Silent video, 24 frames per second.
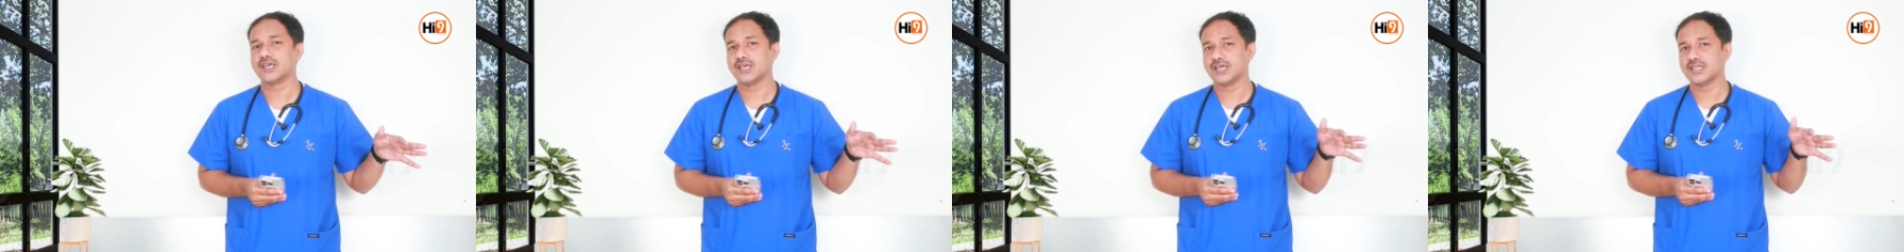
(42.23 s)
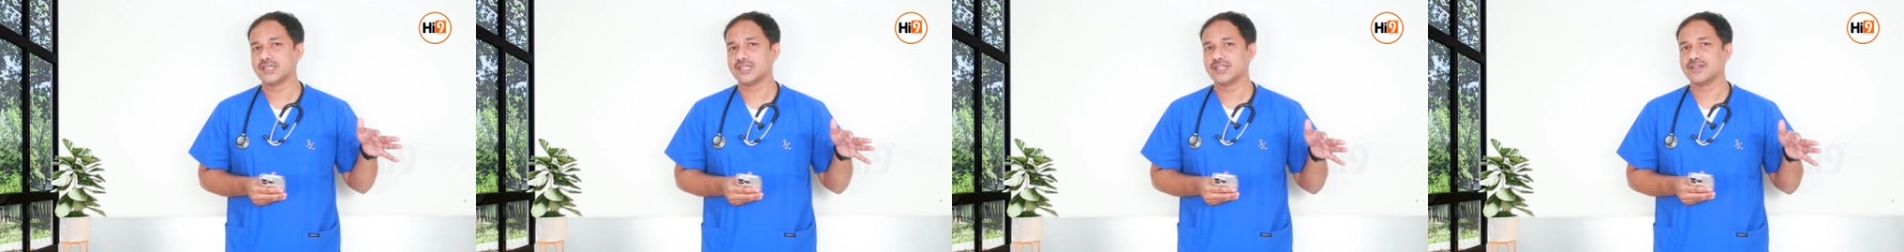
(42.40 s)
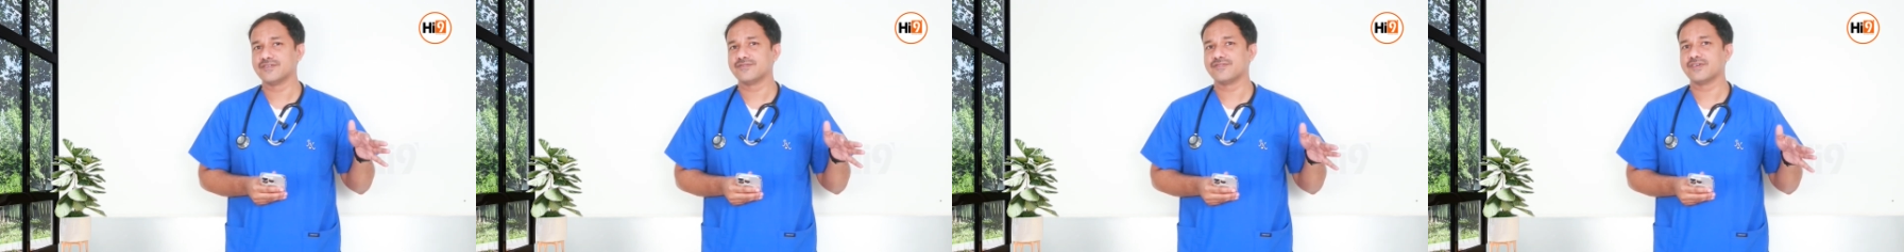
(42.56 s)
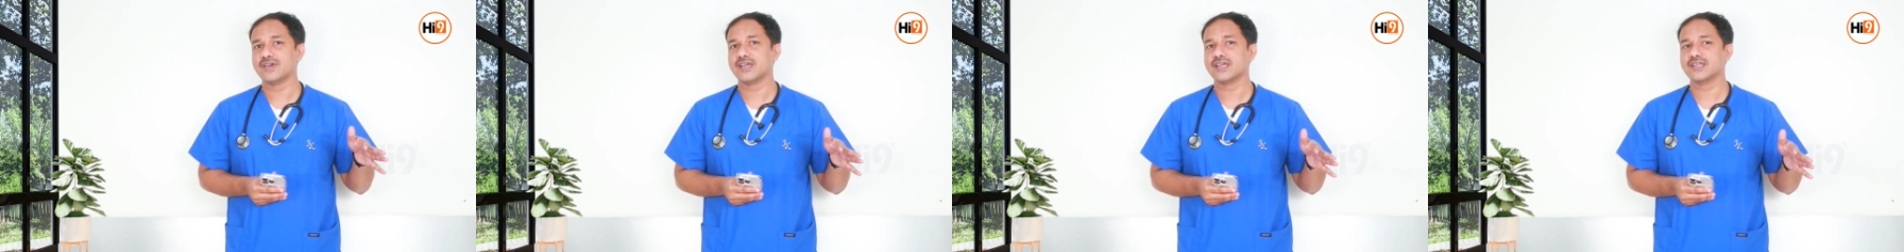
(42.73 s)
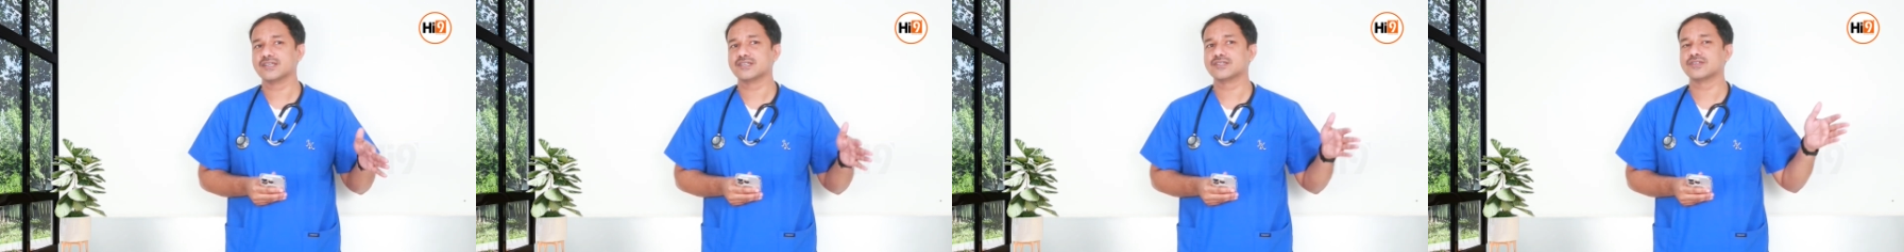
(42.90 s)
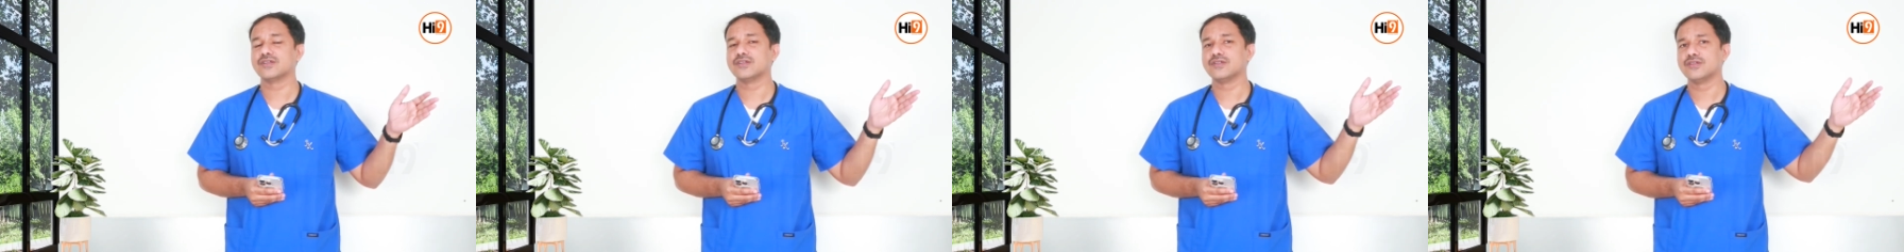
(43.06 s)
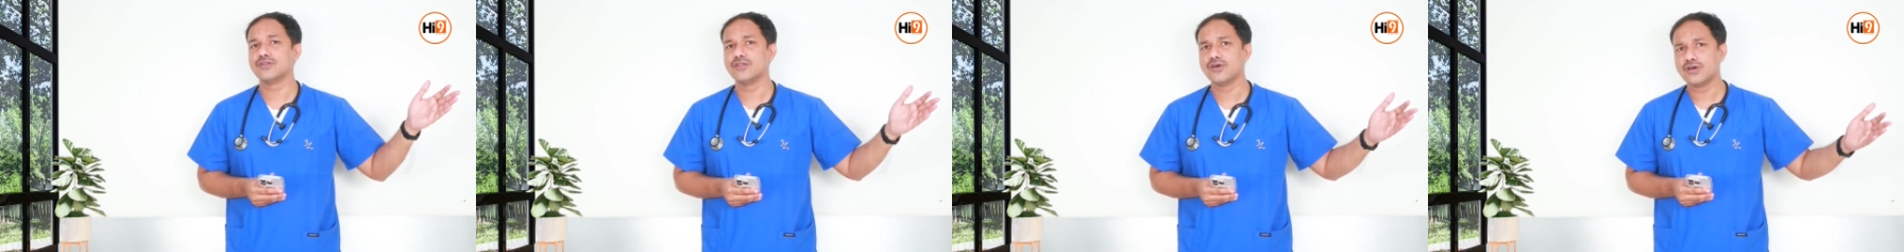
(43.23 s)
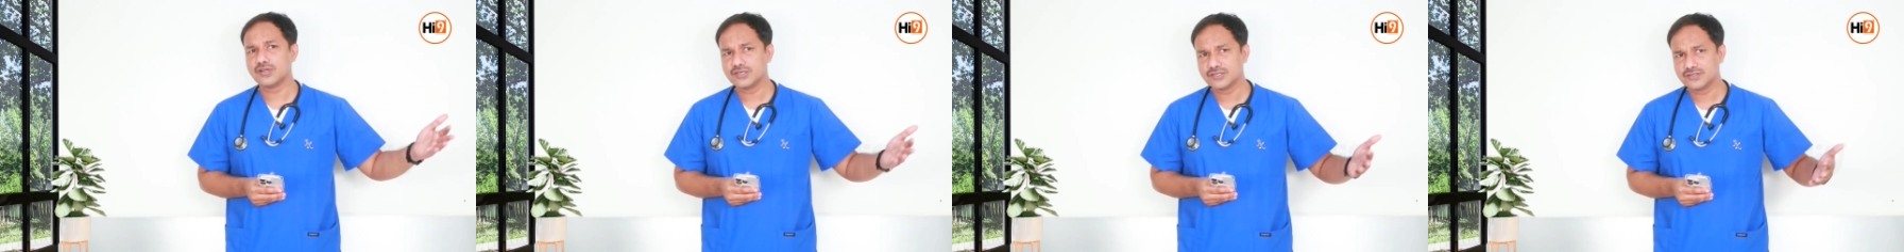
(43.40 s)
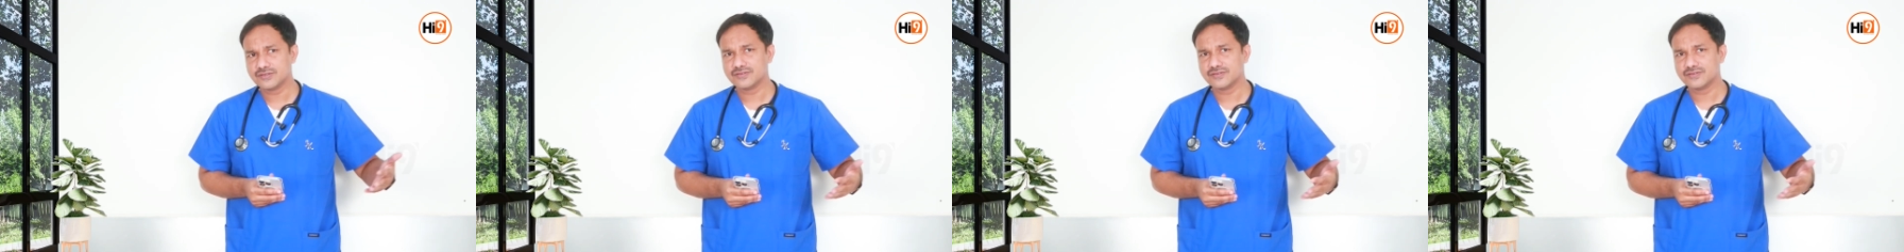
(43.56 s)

and in fact a lot